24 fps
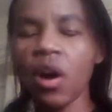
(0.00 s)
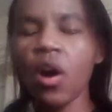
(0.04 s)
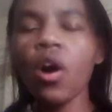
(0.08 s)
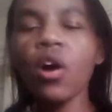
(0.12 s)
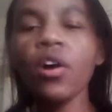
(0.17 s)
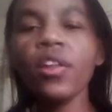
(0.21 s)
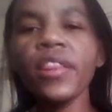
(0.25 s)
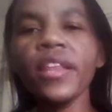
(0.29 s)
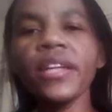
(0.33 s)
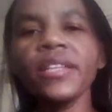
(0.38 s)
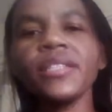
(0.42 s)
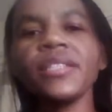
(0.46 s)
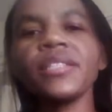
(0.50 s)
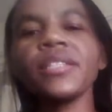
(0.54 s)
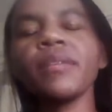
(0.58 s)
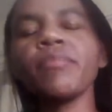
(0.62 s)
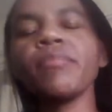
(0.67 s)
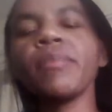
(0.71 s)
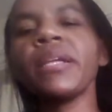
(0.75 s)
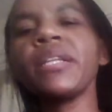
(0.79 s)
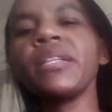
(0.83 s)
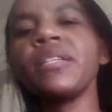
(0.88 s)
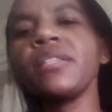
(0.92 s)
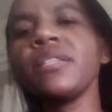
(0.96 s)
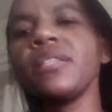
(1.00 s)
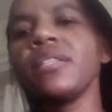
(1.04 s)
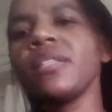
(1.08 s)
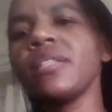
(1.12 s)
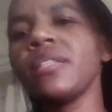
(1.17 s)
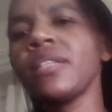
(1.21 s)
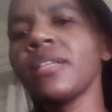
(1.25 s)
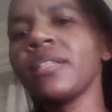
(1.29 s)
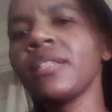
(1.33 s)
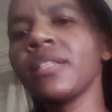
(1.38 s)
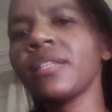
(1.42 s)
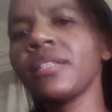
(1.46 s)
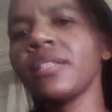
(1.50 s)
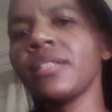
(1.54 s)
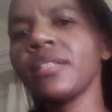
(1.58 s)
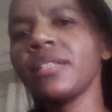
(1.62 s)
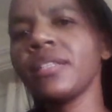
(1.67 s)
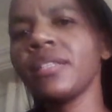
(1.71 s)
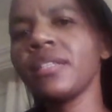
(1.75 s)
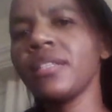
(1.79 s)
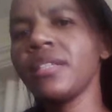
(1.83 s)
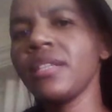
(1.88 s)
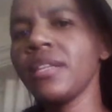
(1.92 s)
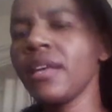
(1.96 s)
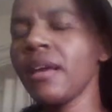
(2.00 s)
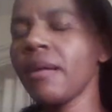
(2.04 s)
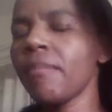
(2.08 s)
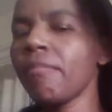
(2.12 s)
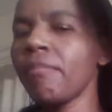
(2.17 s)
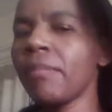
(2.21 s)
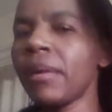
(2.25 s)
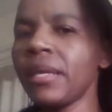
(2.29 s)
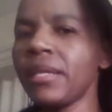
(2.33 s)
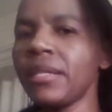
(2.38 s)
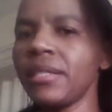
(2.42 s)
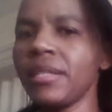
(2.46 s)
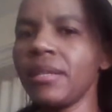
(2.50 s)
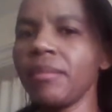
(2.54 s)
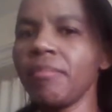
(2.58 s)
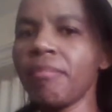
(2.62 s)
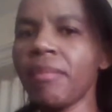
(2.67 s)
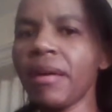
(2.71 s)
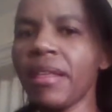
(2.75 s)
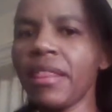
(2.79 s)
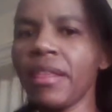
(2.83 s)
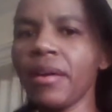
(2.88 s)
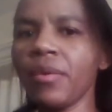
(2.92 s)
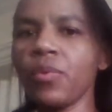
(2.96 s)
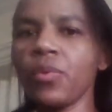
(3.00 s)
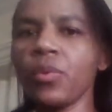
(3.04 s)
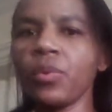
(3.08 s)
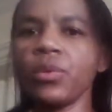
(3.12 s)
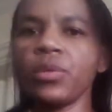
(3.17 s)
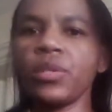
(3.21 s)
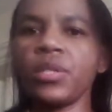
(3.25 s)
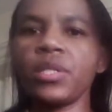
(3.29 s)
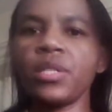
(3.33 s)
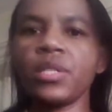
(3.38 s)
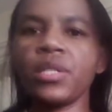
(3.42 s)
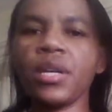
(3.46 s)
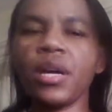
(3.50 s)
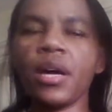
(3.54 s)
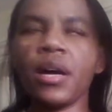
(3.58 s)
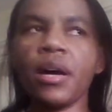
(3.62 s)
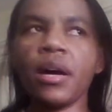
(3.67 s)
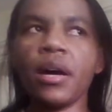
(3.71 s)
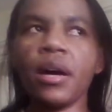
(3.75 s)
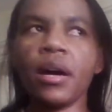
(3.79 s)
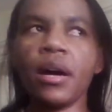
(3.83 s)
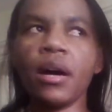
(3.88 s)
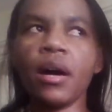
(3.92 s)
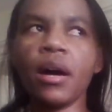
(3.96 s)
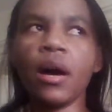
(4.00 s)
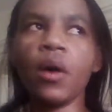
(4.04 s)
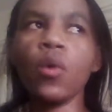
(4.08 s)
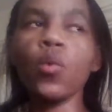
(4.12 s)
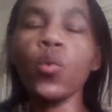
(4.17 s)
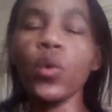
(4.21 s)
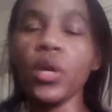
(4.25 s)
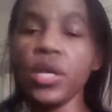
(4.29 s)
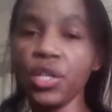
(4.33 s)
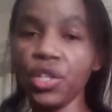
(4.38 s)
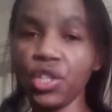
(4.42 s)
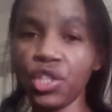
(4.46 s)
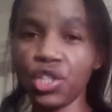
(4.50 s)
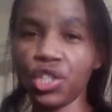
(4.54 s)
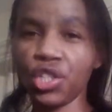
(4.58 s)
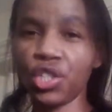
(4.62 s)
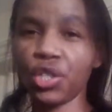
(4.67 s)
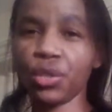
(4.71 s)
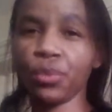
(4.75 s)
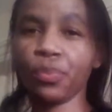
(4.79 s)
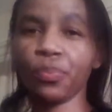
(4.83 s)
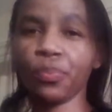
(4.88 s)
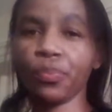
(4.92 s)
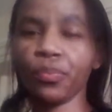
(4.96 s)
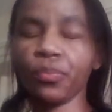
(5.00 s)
All that time I didn't understand their mother was a witch.